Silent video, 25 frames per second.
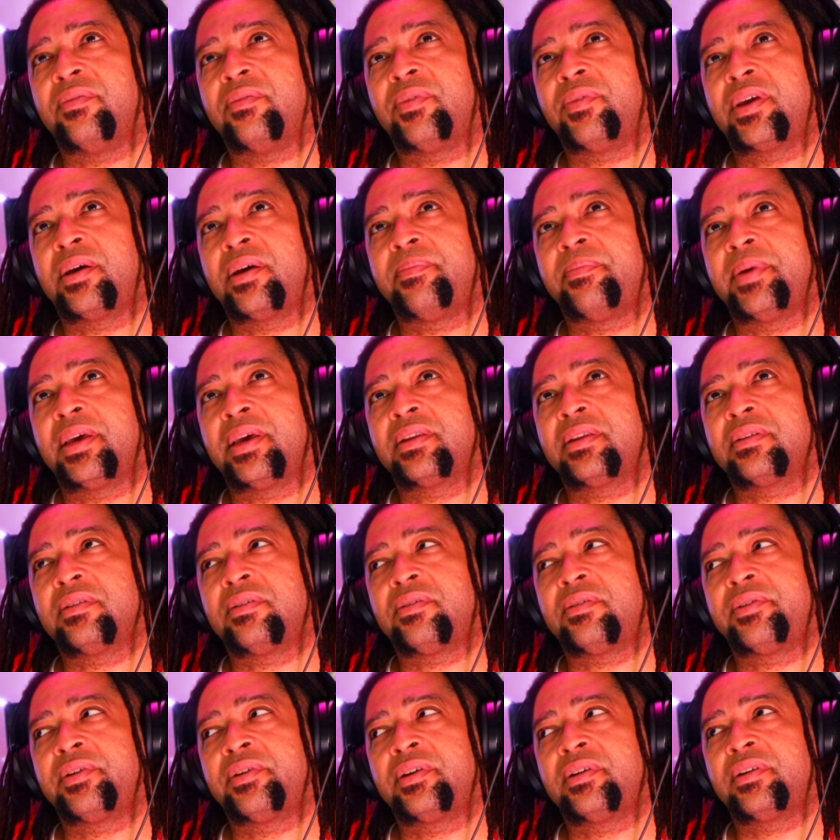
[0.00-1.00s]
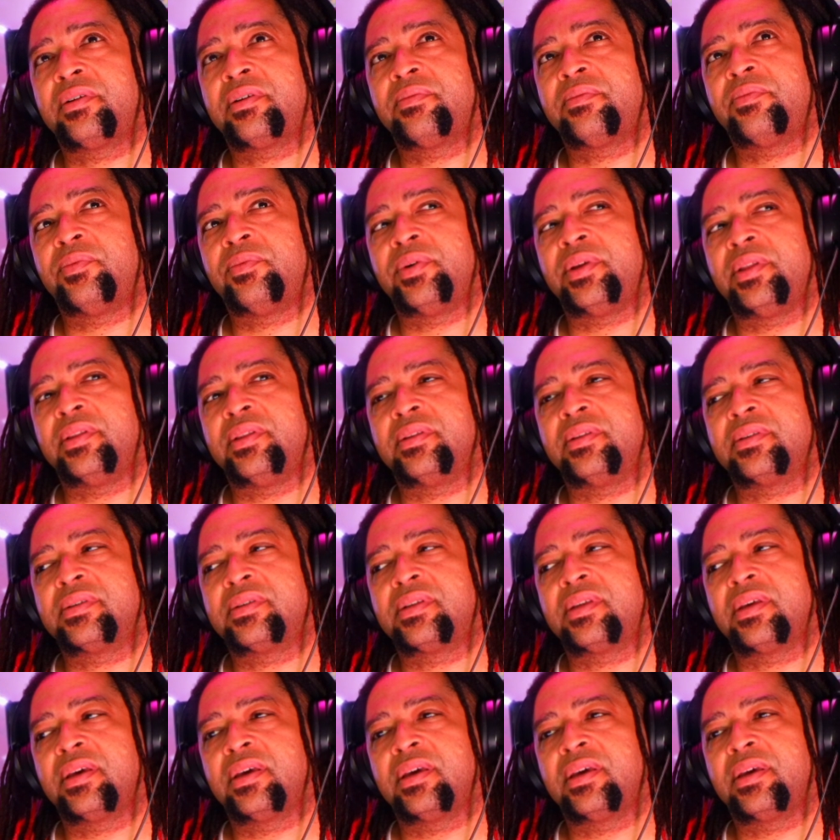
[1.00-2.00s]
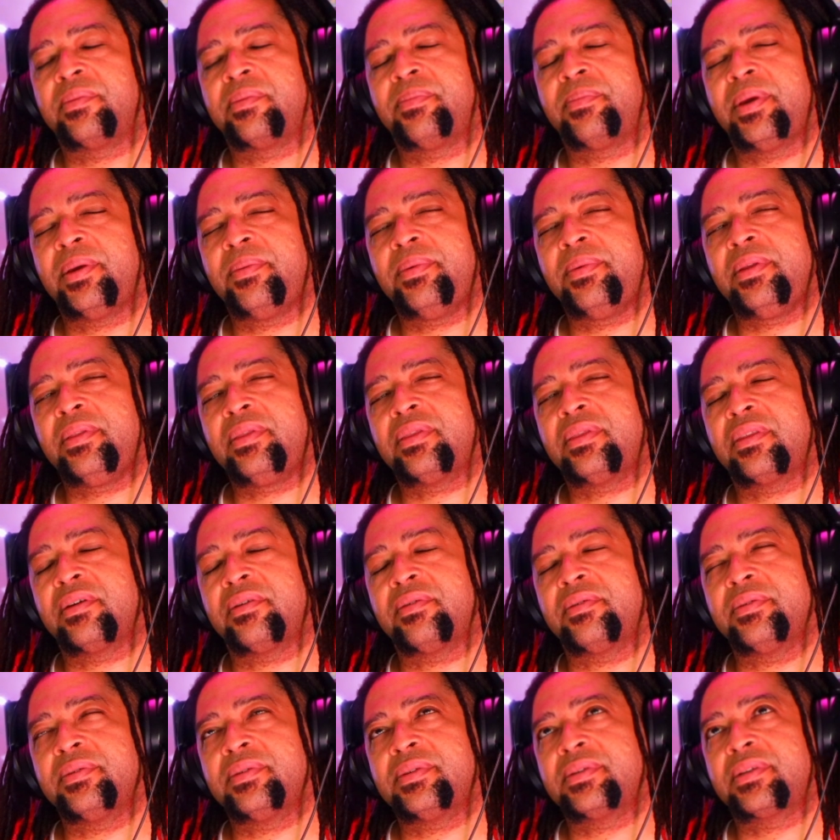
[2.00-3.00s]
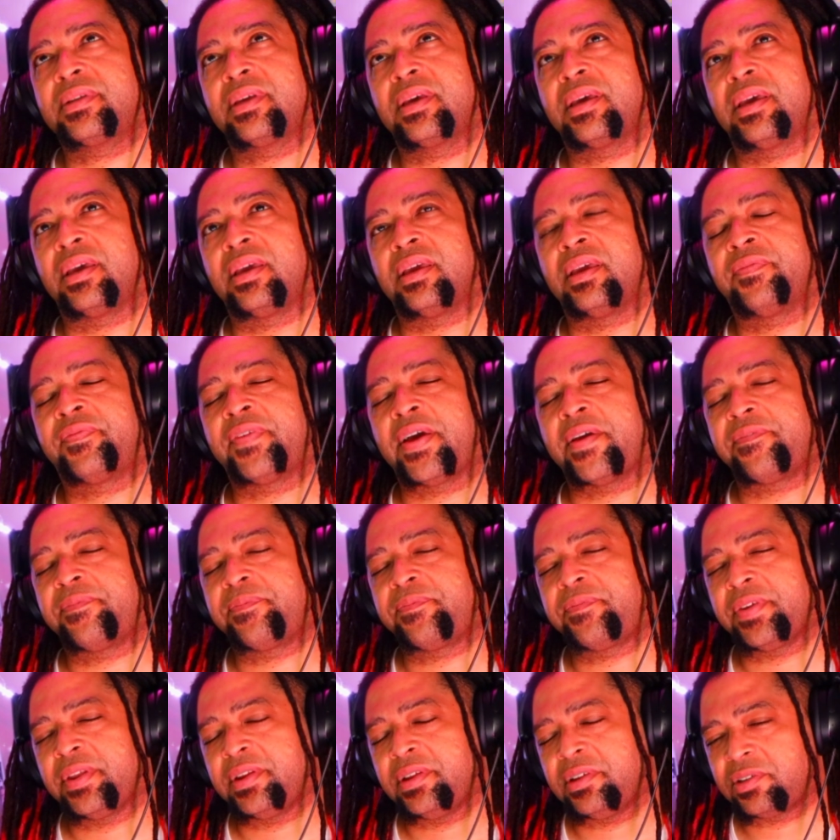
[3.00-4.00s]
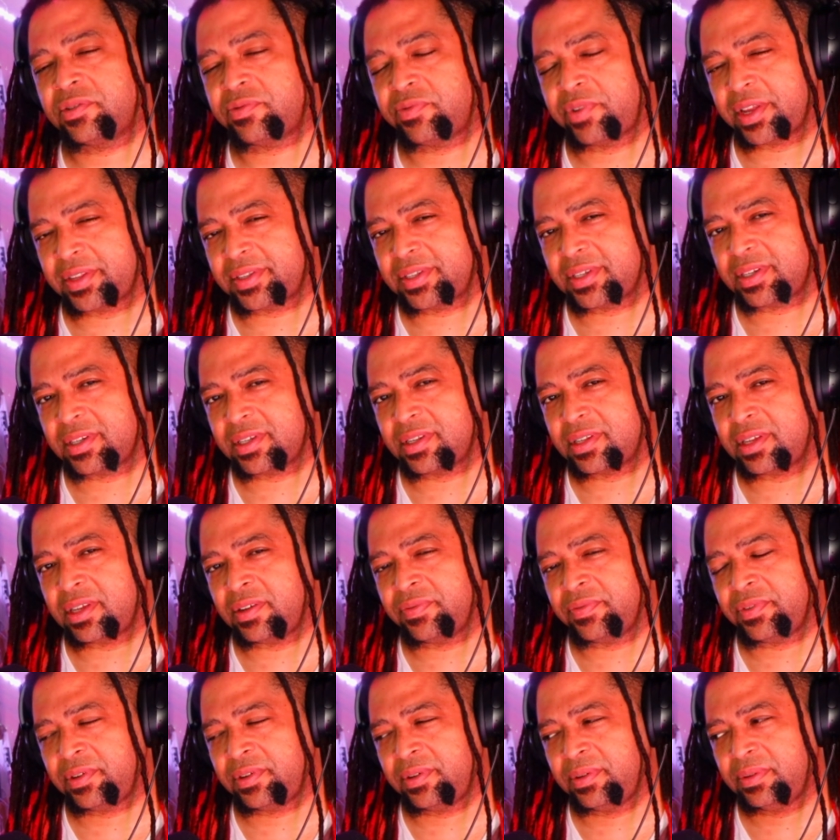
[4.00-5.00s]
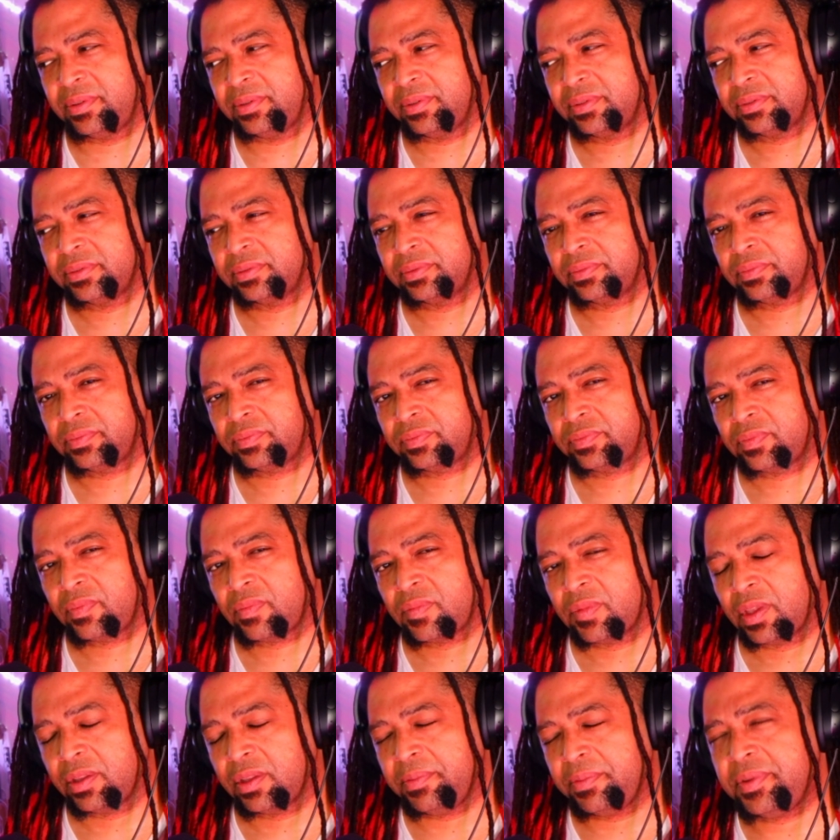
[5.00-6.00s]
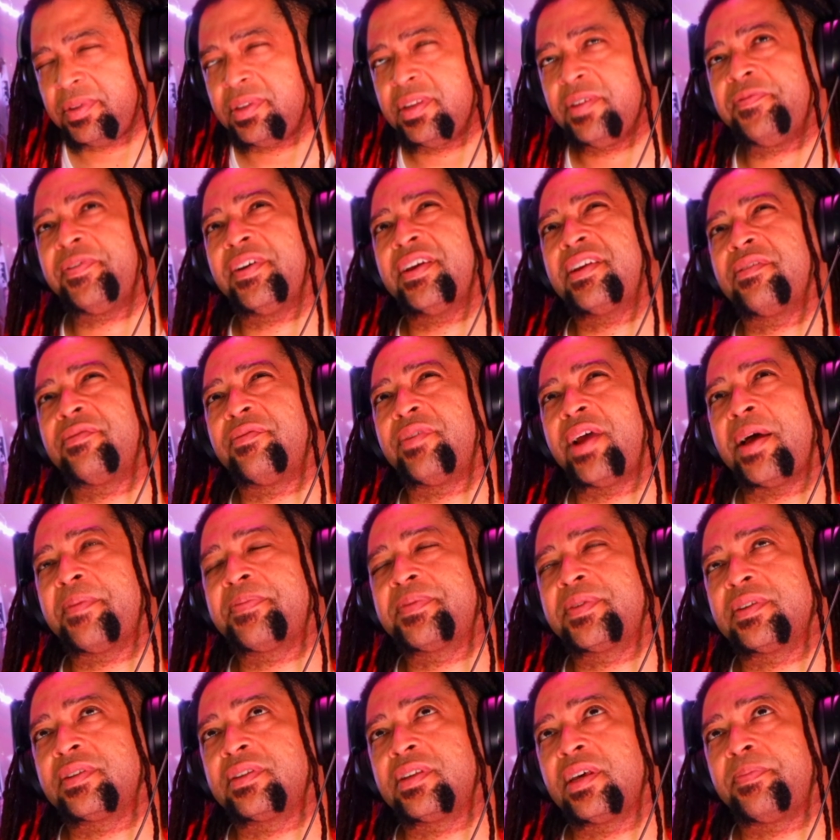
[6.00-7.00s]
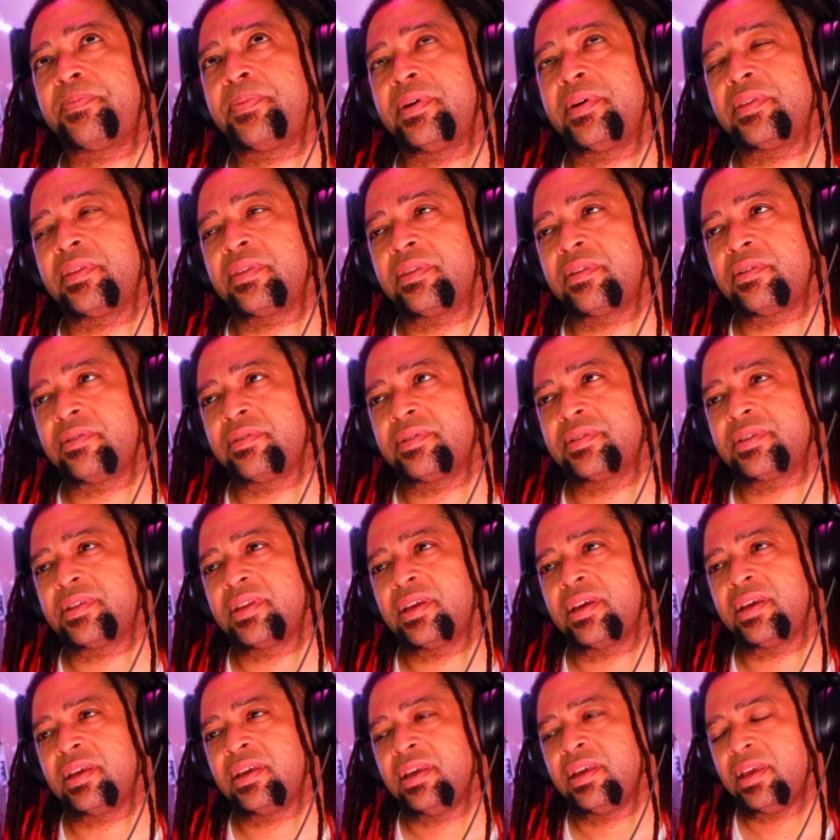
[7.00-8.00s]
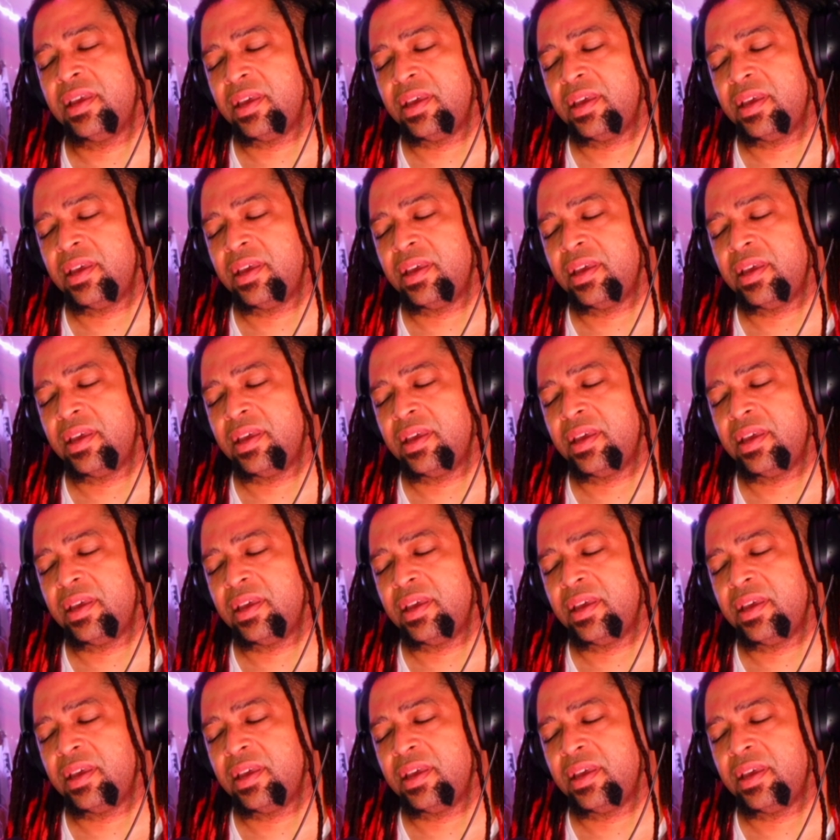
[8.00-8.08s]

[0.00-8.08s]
We got Mandalorian on Wednesday. Maybe Thursday. If I finish Resident Evil, let me see if I can wrap this up on Thursday.